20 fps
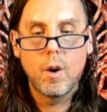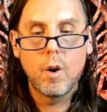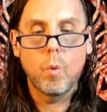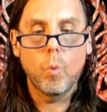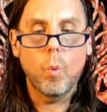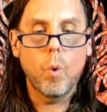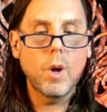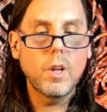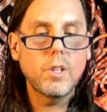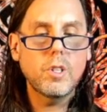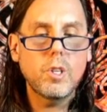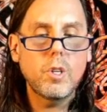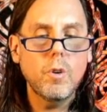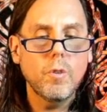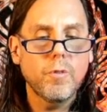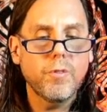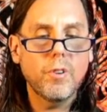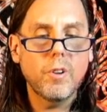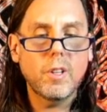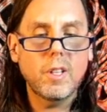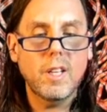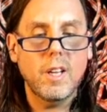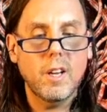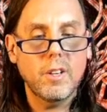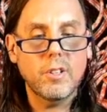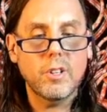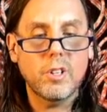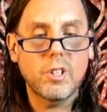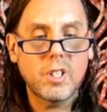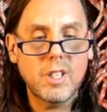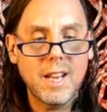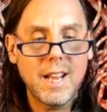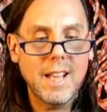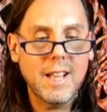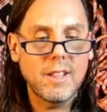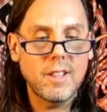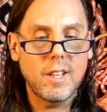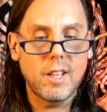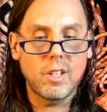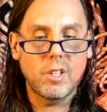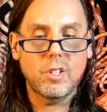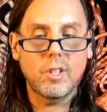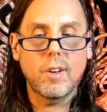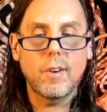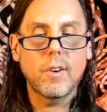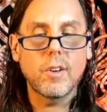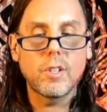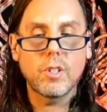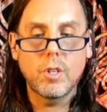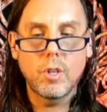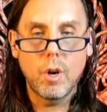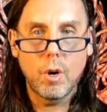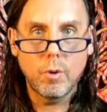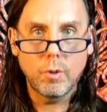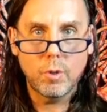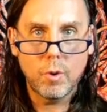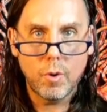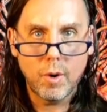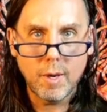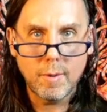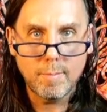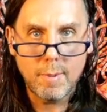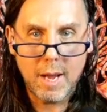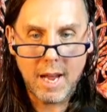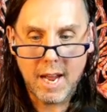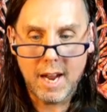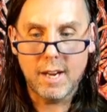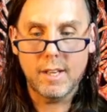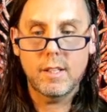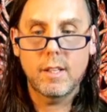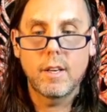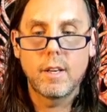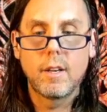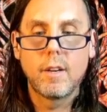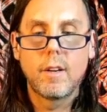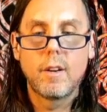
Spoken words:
Once you fully understand this, there is no going back.